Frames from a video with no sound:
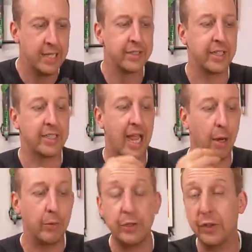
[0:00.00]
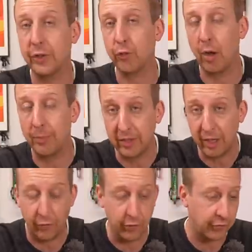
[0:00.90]
says, how would you describe the
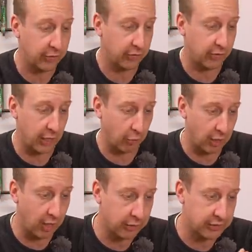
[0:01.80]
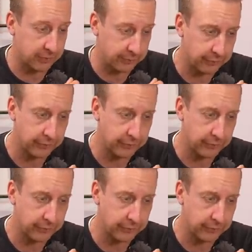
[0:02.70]
difference to the old Lux?